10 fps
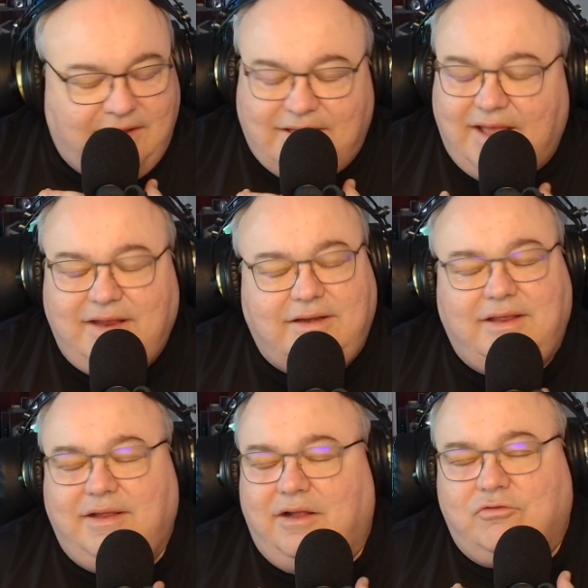
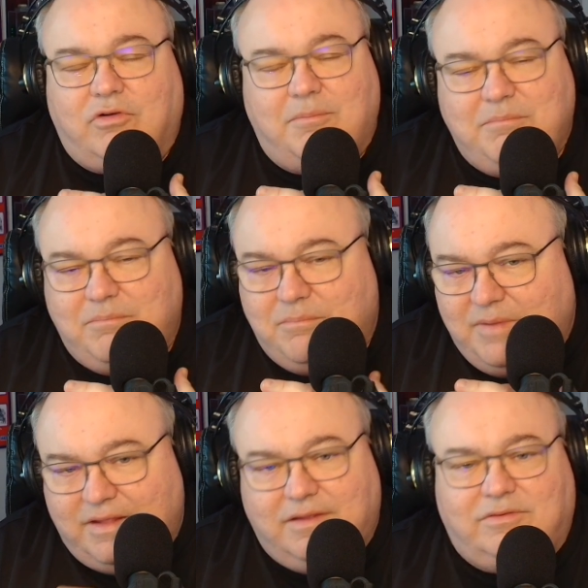gaining a
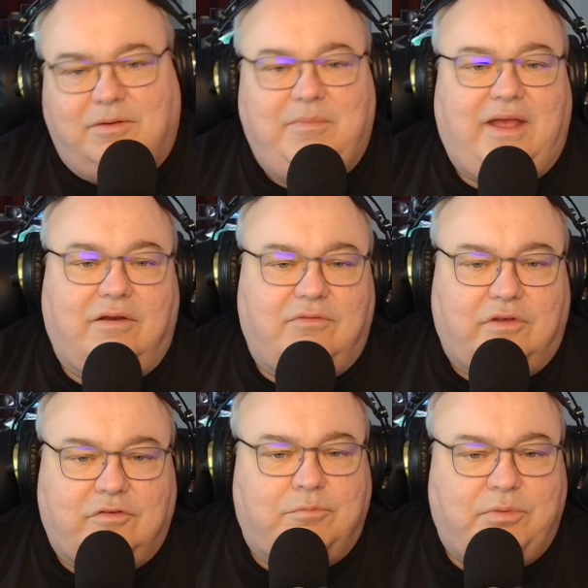tremendous amount of
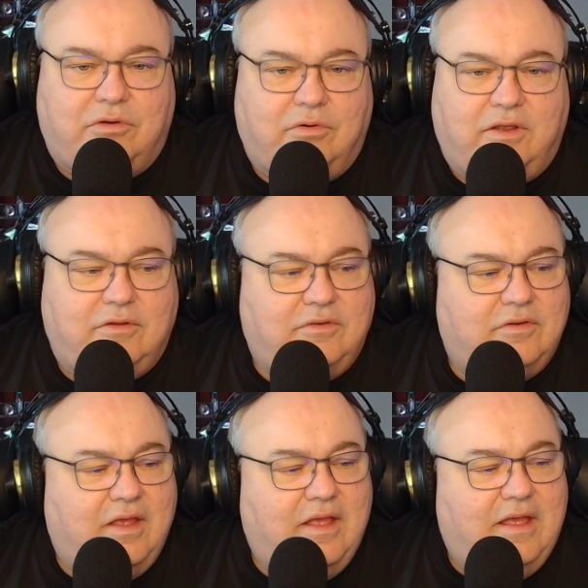experience.
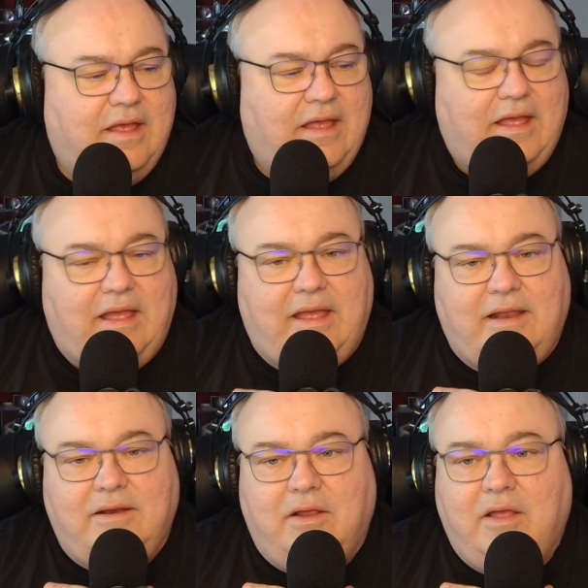
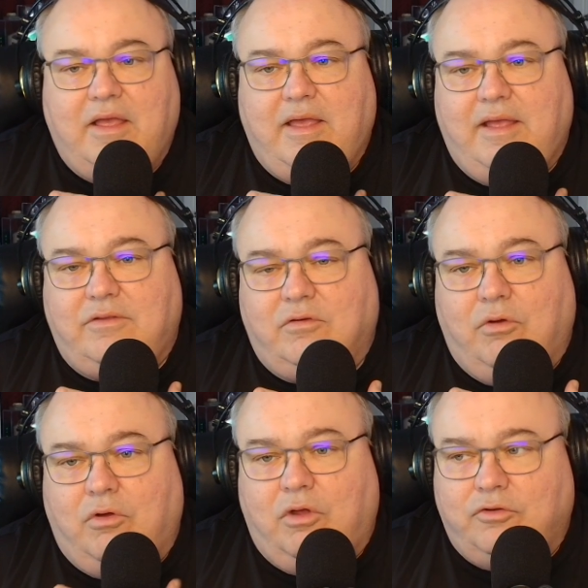And it's
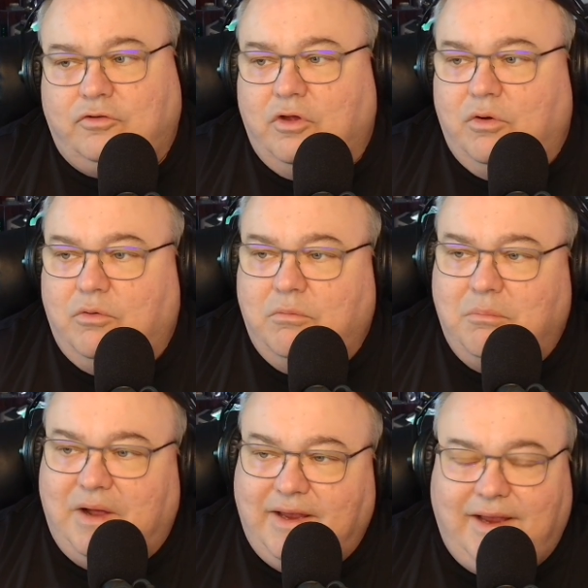also
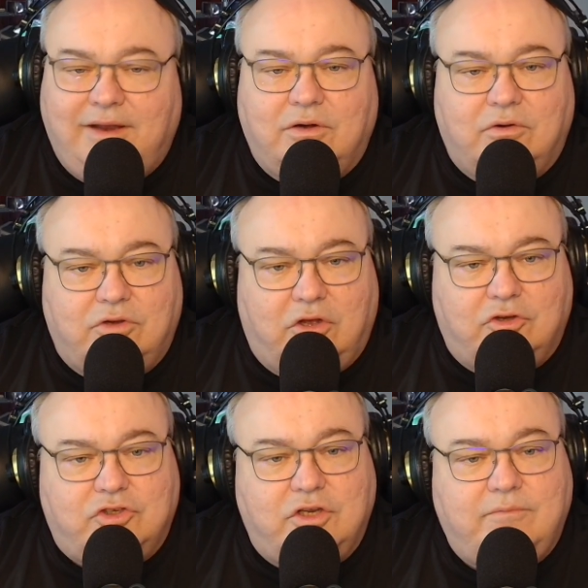my
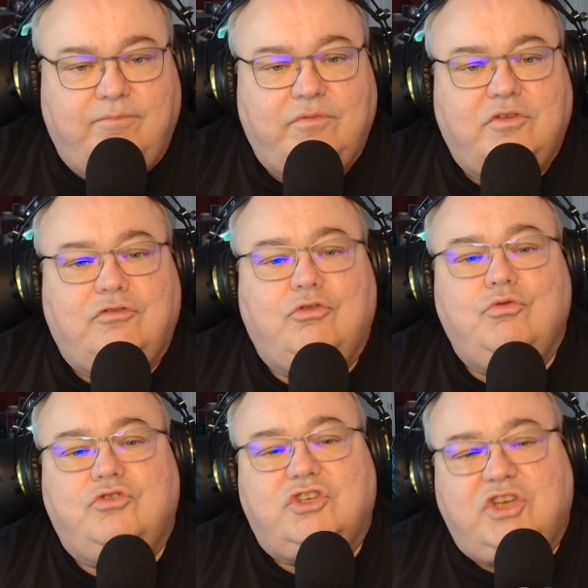introduction to
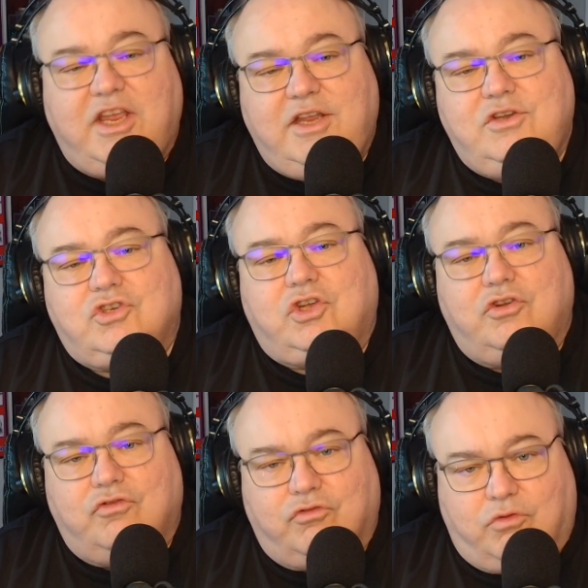change
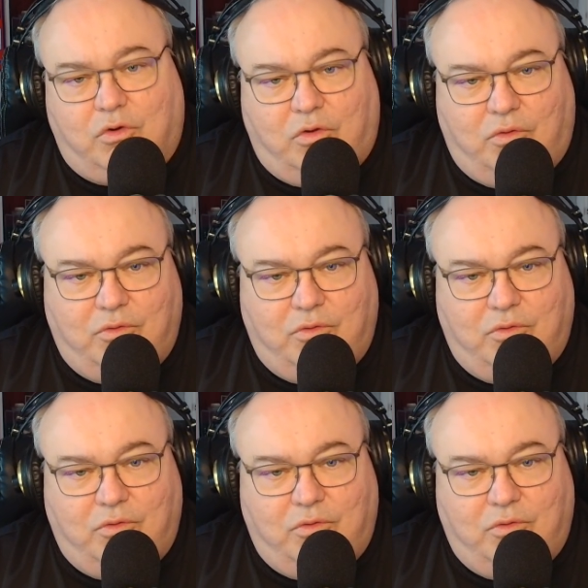control.